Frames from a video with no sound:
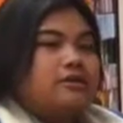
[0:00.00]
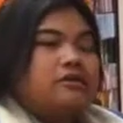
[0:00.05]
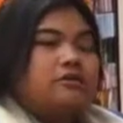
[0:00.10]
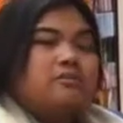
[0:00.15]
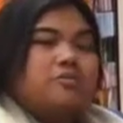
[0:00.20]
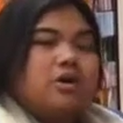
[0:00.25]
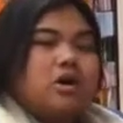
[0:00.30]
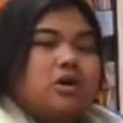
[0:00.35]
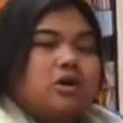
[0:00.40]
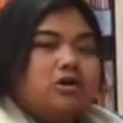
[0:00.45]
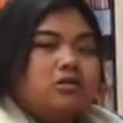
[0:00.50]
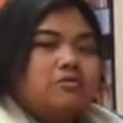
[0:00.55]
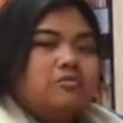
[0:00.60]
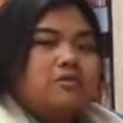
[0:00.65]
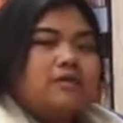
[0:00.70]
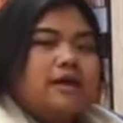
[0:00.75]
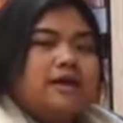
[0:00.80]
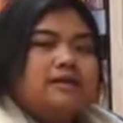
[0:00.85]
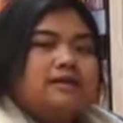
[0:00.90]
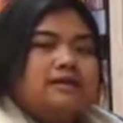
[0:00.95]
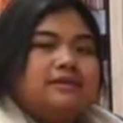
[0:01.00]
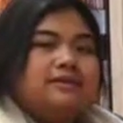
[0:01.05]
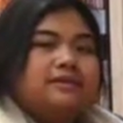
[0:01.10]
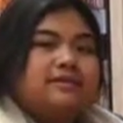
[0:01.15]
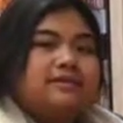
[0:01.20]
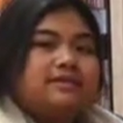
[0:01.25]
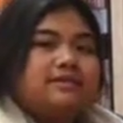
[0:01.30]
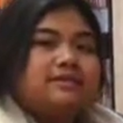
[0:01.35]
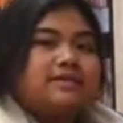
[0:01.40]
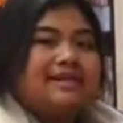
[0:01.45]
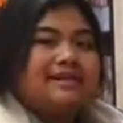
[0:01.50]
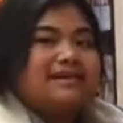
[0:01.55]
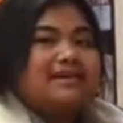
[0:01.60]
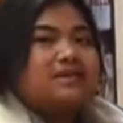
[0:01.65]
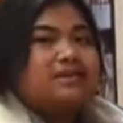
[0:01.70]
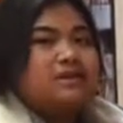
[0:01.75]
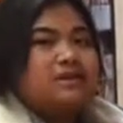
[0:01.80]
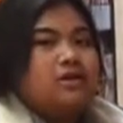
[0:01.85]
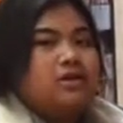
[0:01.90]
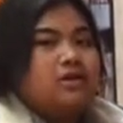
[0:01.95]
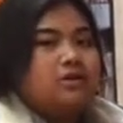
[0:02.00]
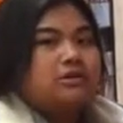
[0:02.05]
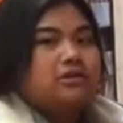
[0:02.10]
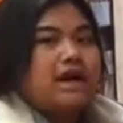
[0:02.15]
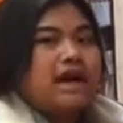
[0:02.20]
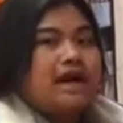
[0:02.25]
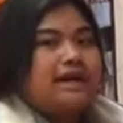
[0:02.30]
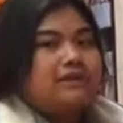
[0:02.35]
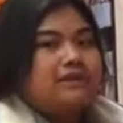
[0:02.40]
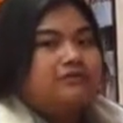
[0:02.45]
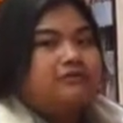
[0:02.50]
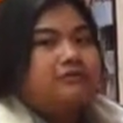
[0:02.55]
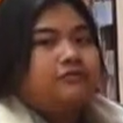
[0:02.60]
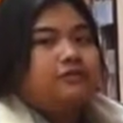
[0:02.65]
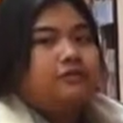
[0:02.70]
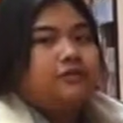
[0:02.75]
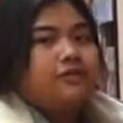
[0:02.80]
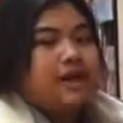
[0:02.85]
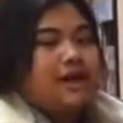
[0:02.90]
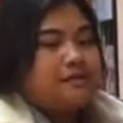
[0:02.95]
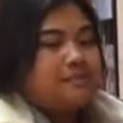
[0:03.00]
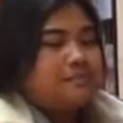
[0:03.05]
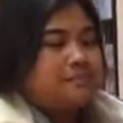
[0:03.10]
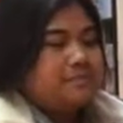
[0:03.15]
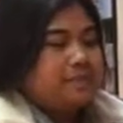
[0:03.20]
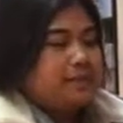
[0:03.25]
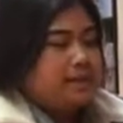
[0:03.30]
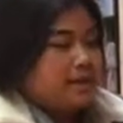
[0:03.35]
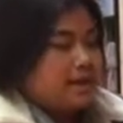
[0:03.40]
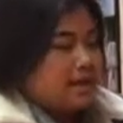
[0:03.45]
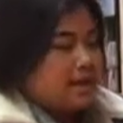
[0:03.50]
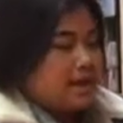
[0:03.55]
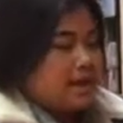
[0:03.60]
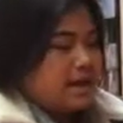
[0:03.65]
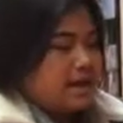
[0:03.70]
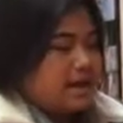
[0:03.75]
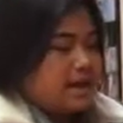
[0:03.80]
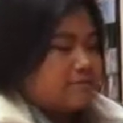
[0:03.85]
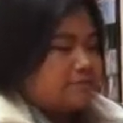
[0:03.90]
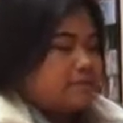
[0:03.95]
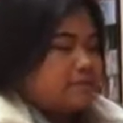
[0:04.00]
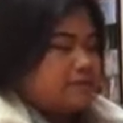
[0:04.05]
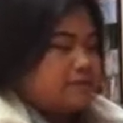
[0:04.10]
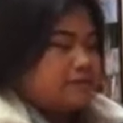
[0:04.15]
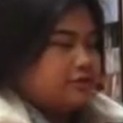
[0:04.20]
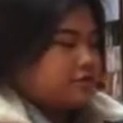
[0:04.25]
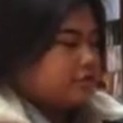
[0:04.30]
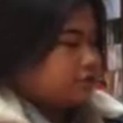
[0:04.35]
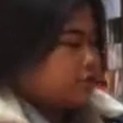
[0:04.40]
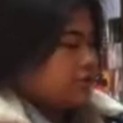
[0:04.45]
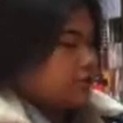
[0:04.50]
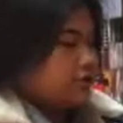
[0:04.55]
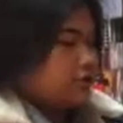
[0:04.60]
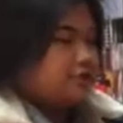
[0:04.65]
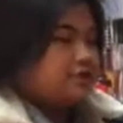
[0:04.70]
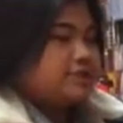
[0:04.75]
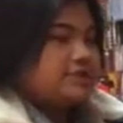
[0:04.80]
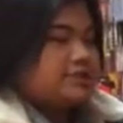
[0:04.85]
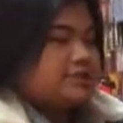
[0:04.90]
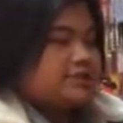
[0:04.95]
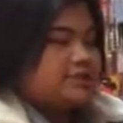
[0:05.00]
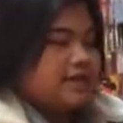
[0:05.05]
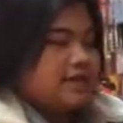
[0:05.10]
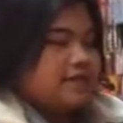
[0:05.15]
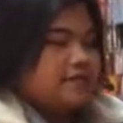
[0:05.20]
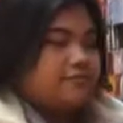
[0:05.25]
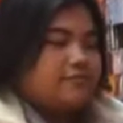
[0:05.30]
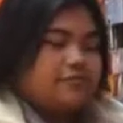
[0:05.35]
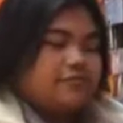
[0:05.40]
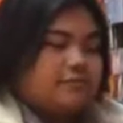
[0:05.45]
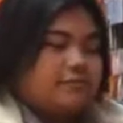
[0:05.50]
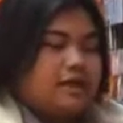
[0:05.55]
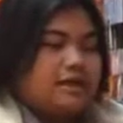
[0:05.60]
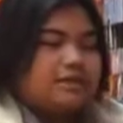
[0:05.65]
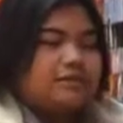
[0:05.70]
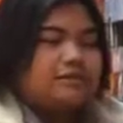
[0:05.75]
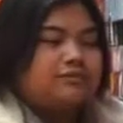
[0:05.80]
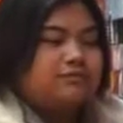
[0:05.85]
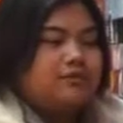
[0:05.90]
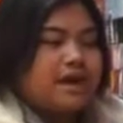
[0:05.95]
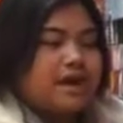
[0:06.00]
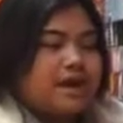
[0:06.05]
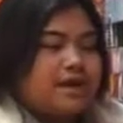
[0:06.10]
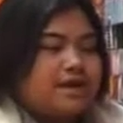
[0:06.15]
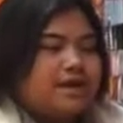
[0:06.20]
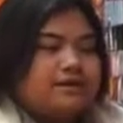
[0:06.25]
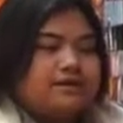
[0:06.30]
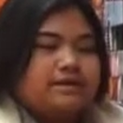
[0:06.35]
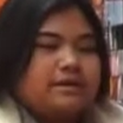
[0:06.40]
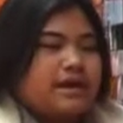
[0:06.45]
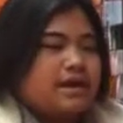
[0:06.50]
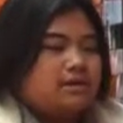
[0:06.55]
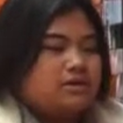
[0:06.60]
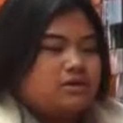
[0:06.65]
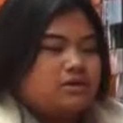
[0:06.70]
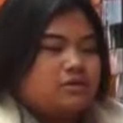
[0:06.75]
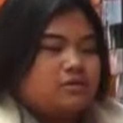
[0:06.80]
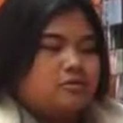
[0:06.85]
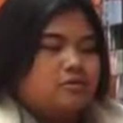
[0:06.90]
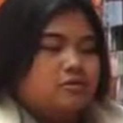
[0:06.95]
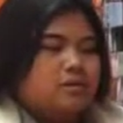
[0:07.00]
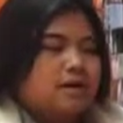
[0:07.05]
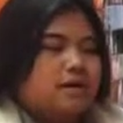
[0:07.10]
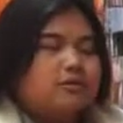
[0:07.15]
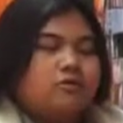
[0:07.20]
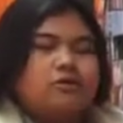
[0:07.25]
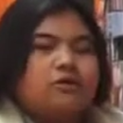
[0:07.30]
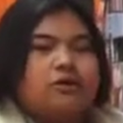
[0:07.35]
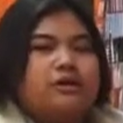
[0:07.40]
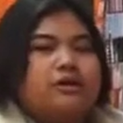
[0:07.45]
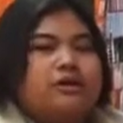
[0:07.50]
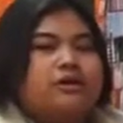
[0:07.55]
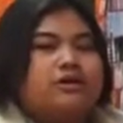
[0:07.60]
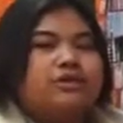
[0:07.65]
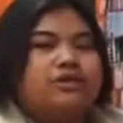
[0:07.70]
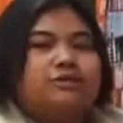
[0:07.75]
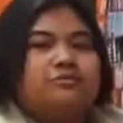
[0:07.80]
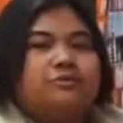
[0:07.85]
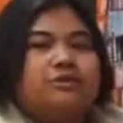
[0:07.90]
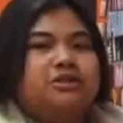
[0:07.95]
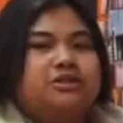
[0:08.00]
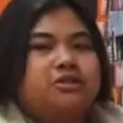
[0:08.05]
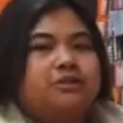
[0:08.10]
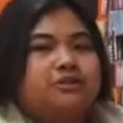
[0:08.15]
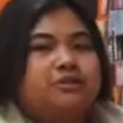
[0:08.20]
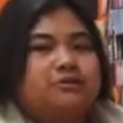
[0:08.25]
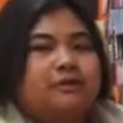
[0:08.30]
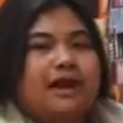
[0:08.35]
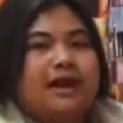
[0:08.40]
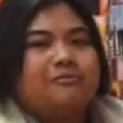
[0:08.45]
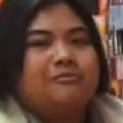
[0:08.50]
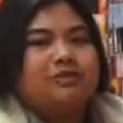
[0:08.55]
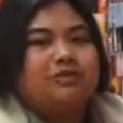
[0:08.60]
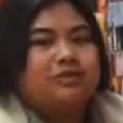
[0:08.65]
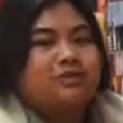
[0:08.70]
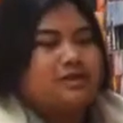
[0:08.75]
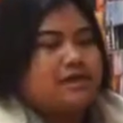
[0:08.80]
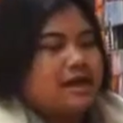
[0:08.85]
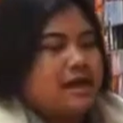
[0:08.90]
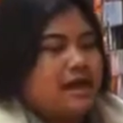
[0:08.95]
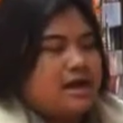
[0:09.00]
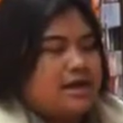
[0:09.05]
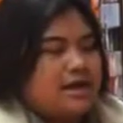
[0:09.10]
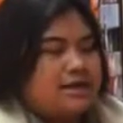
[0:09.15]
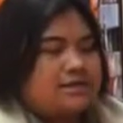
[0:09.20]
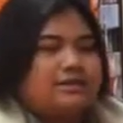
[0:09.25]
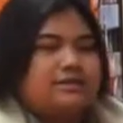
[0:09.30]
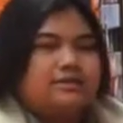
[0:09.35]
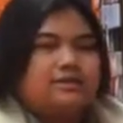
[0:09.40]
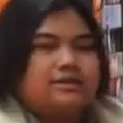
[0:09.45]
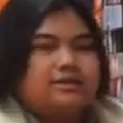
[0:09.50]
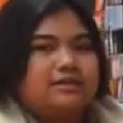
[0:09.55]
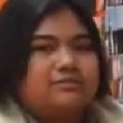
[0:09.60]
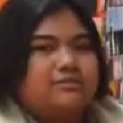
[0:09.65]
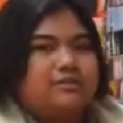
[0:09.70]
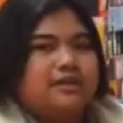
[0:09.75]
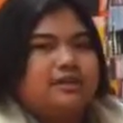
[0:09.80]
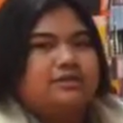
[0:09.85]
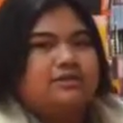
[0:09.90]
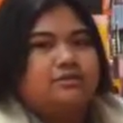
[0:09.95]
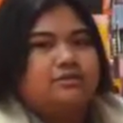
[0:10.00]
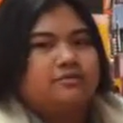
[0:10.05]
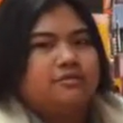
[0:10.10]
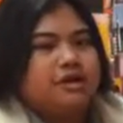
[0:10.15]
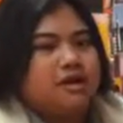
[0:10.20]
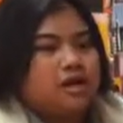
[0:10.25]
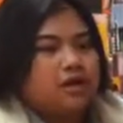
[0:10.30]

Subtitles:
on the bottom, and this is technically called eye level for them. They use colors such again as red, yellow, and orange, which also capture the eye and stimulates human